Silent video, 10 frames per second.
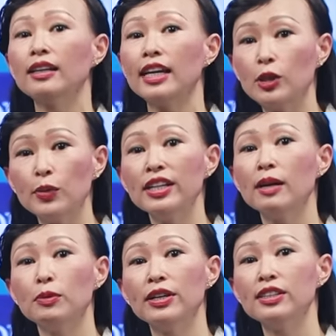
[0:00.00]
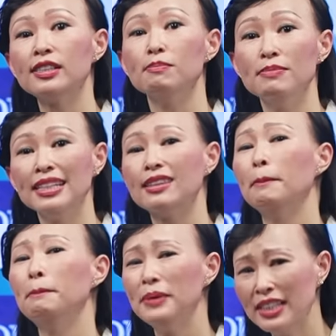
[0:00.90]
Can grid operators meet the
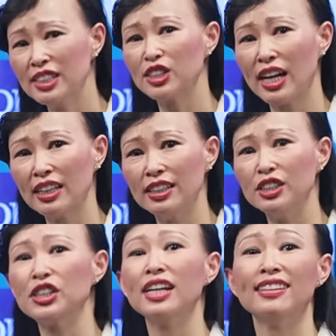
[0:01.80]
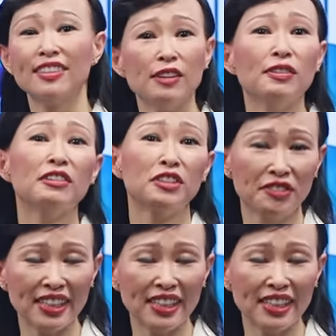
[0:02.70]
biggest challenge that they've ever